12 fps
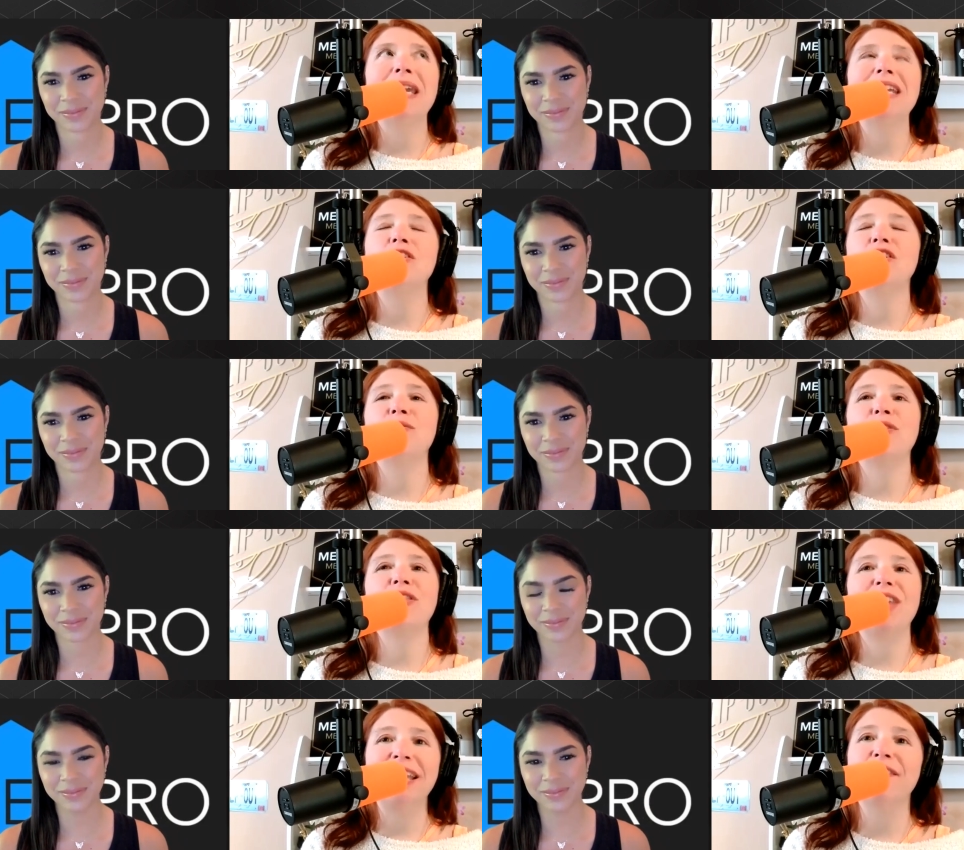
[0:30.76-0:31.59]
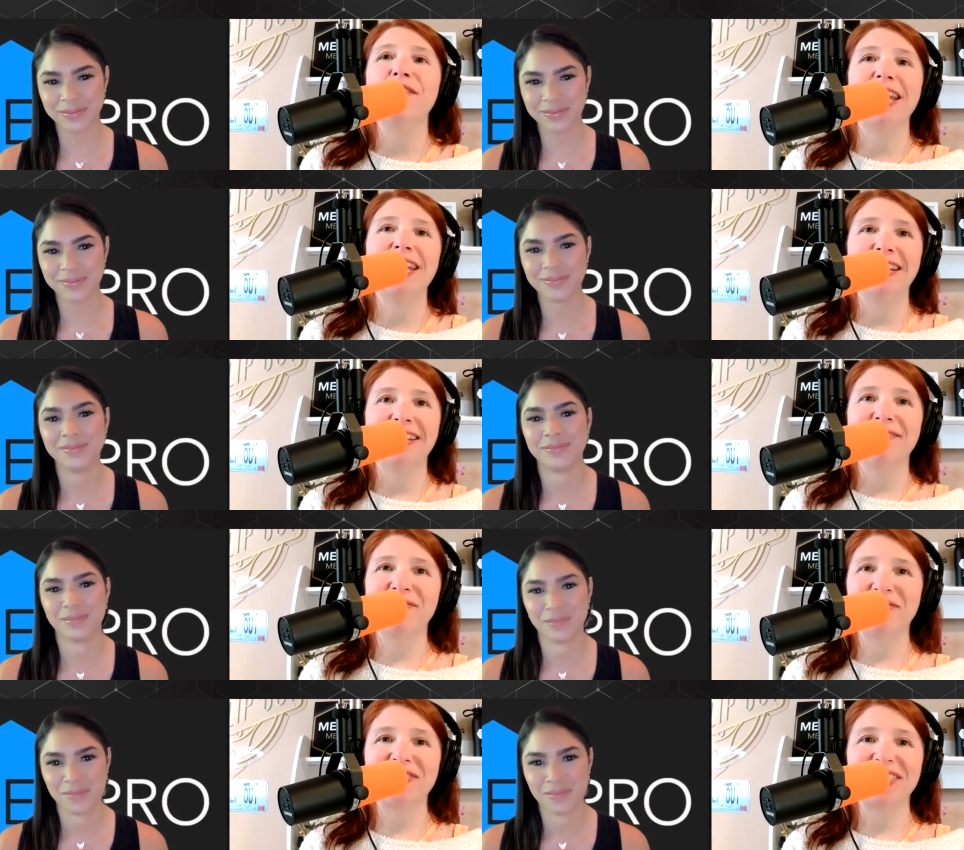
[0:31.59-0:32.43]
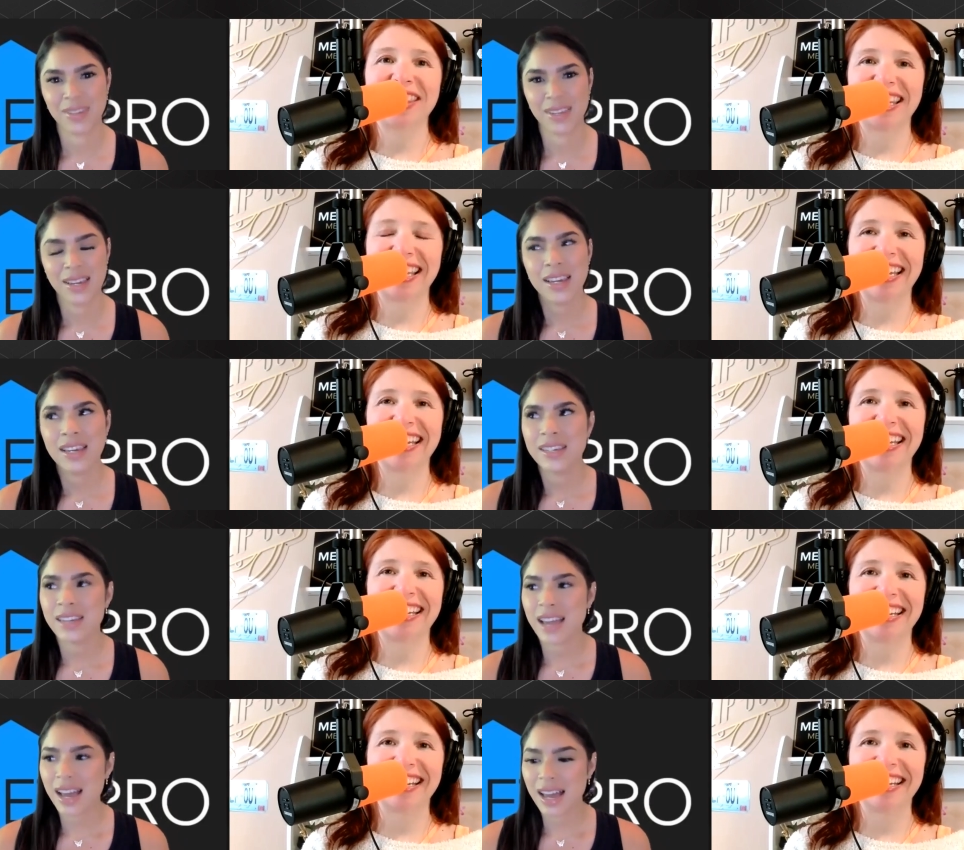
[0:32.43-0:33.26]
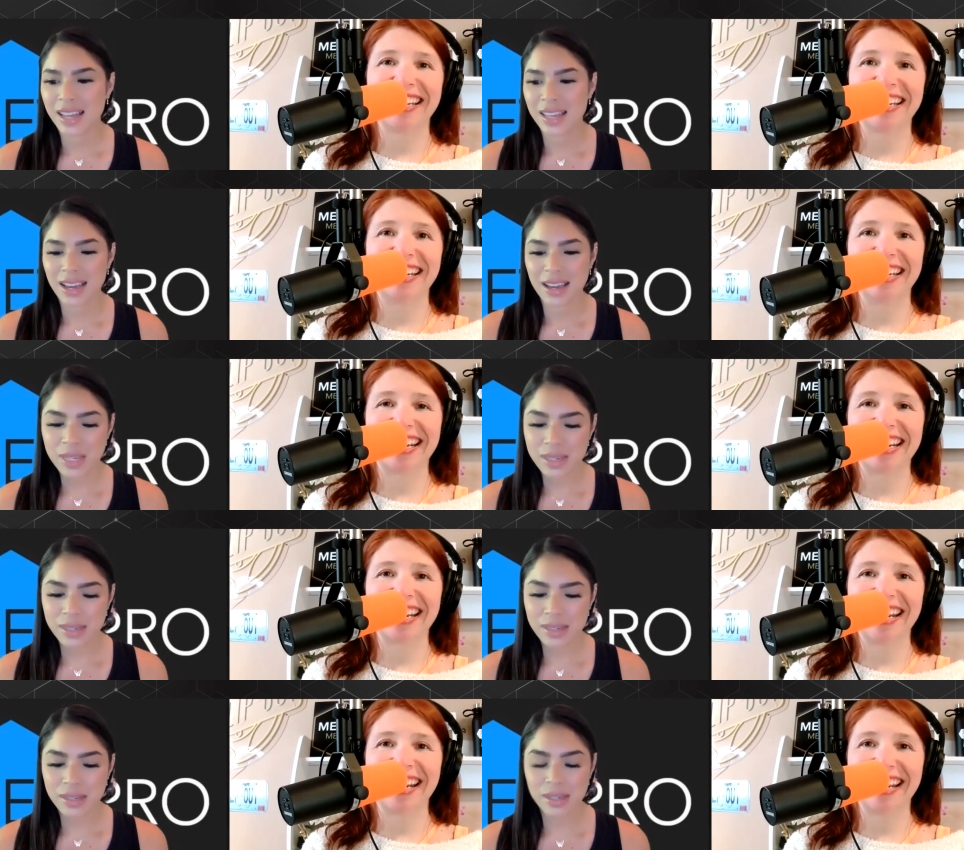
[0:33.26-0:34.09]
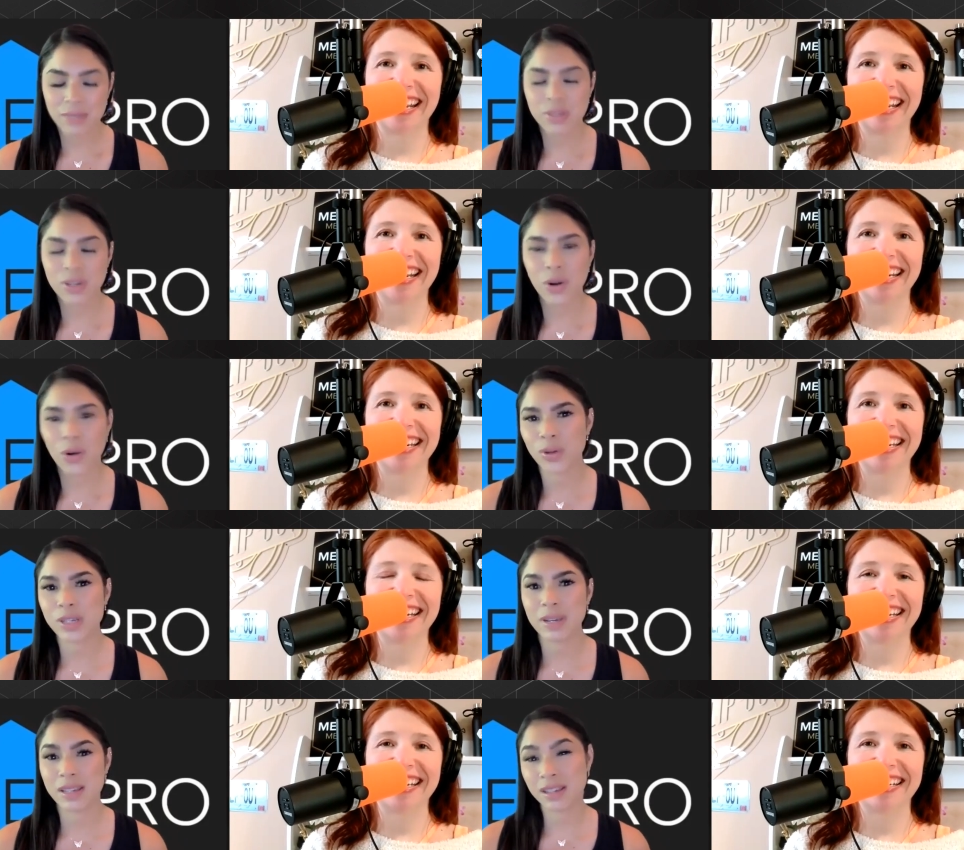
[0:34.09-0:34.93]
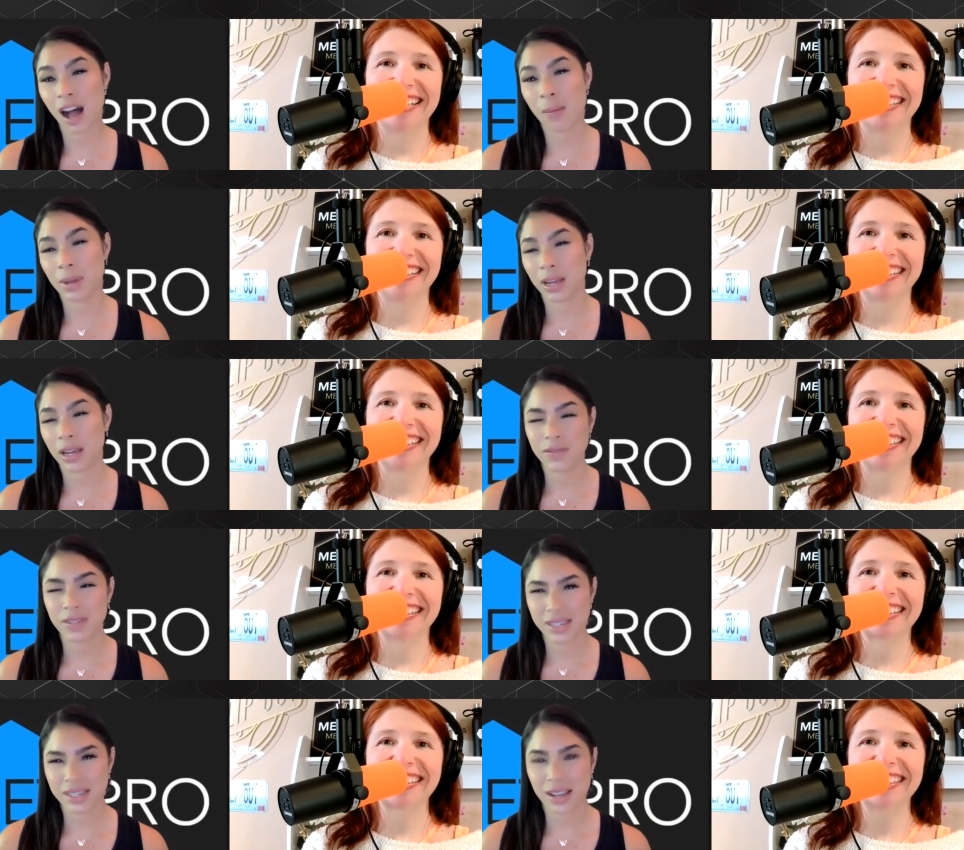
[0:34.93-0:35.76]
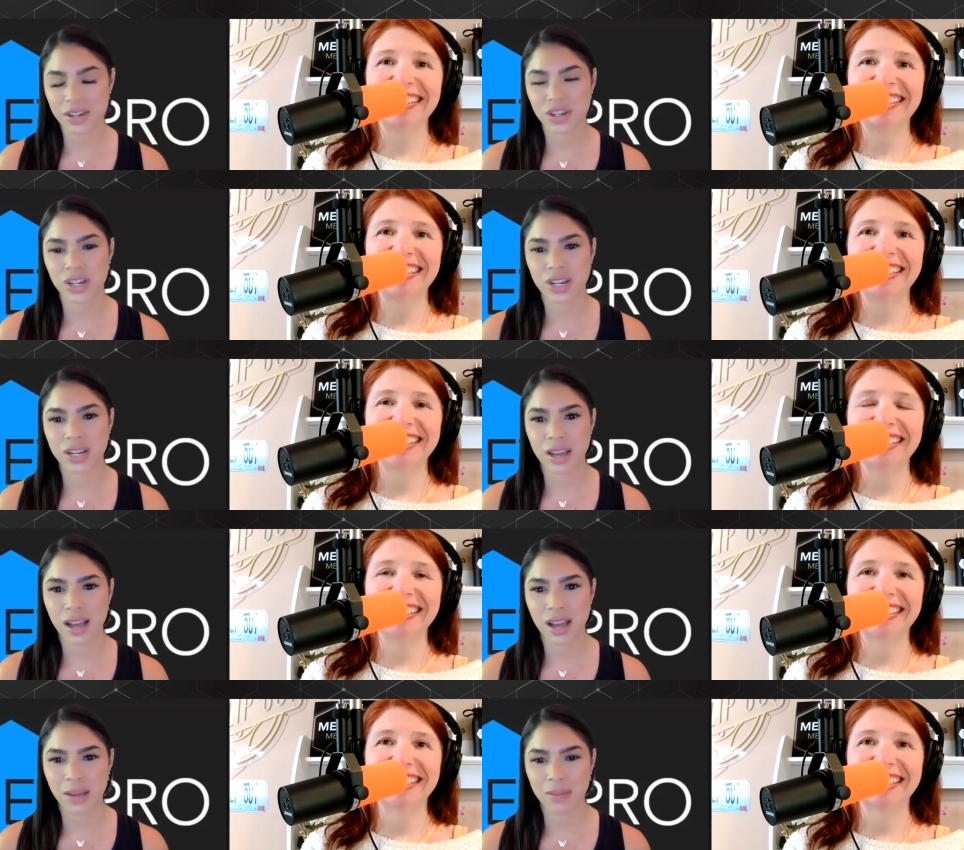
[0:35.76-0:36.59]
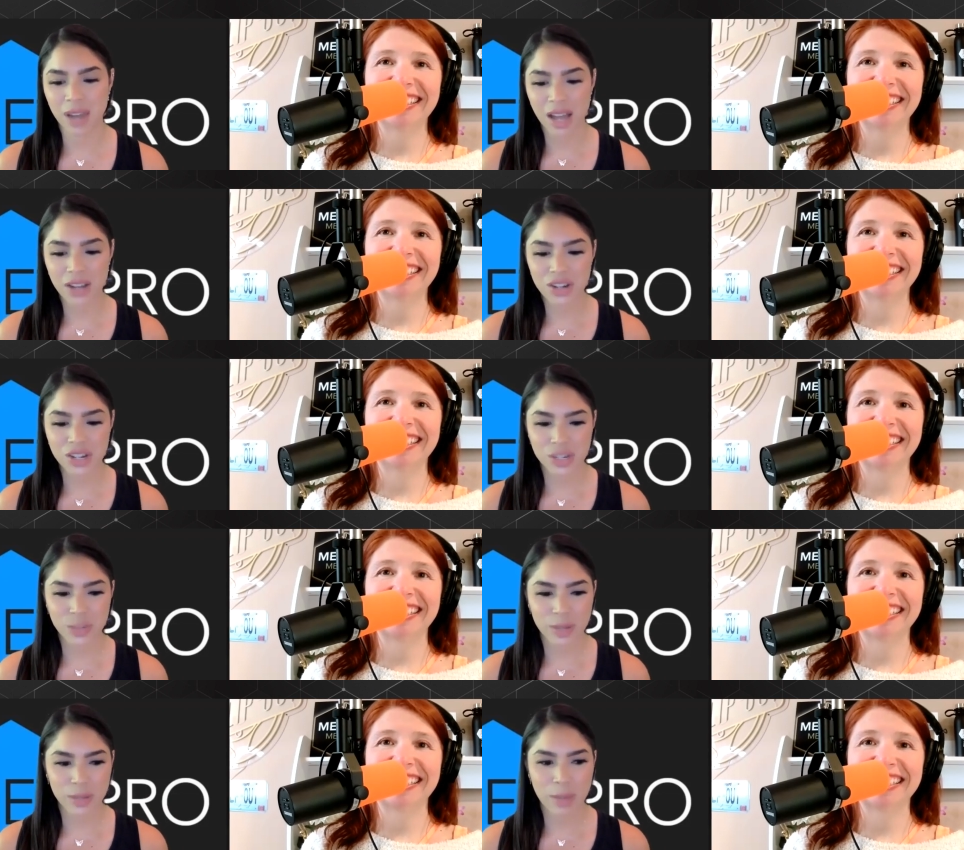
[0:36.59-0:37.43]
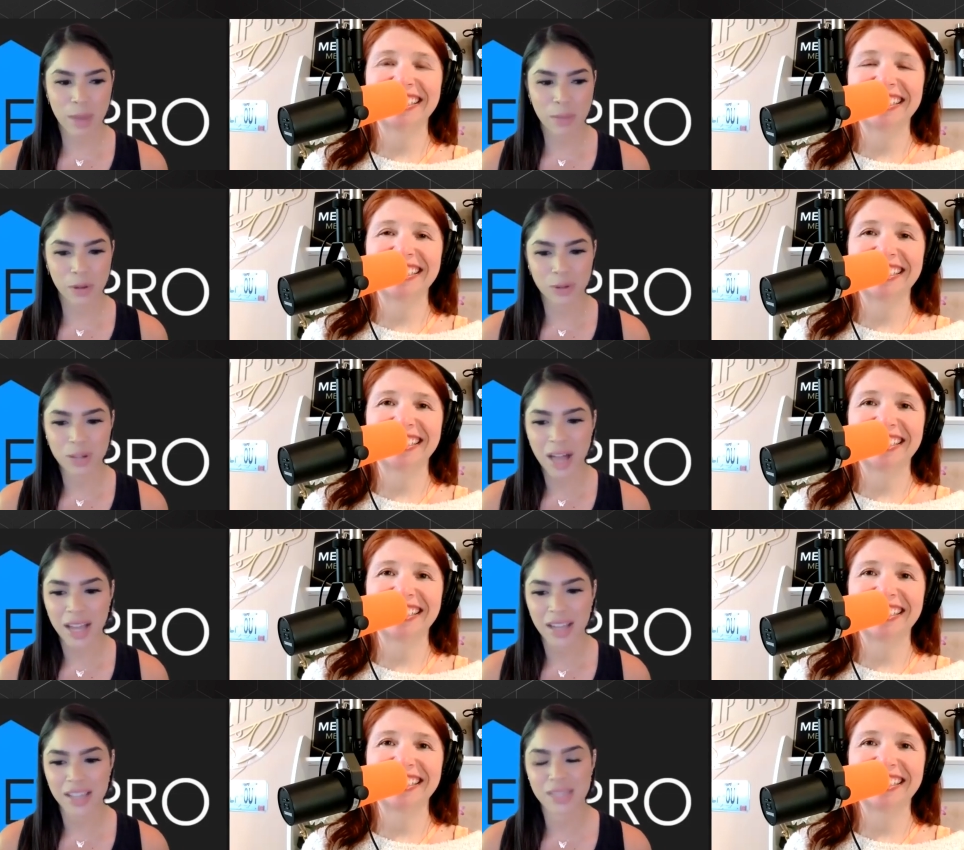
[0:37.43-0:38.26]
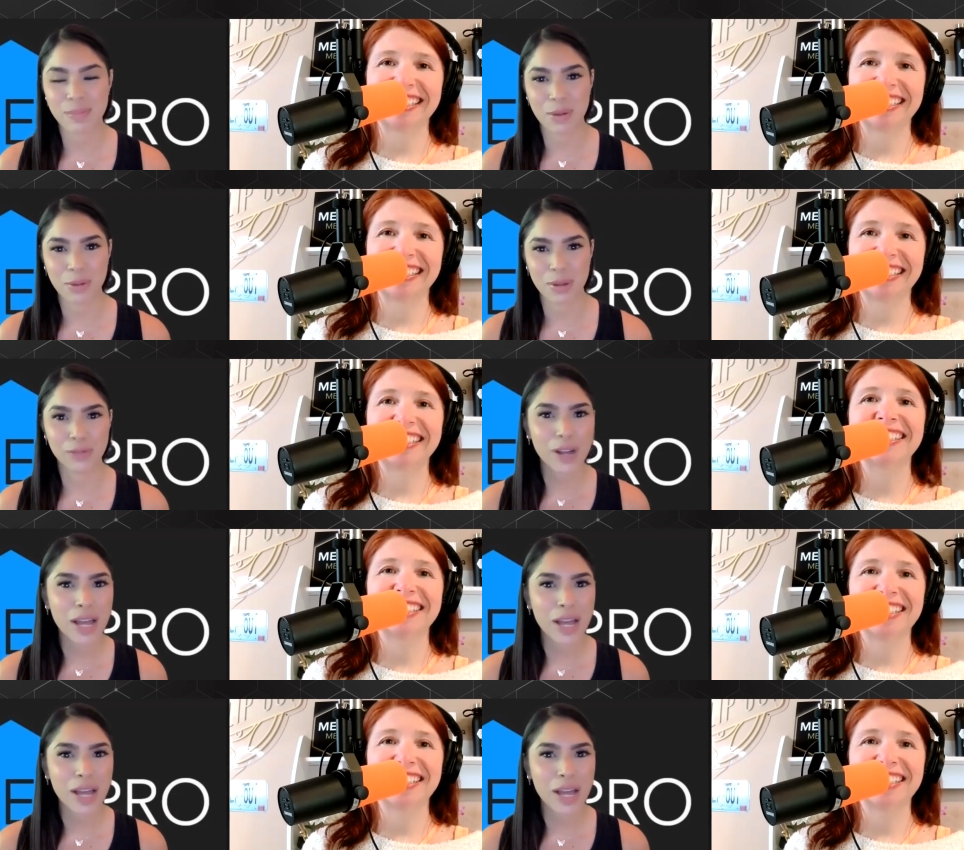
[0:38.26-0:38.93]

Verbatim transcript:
Speaker 1: made you think of it?
Speaker 2: Yeah, this seems to always be a topic of discussion, um, not just with MetPro clients, but with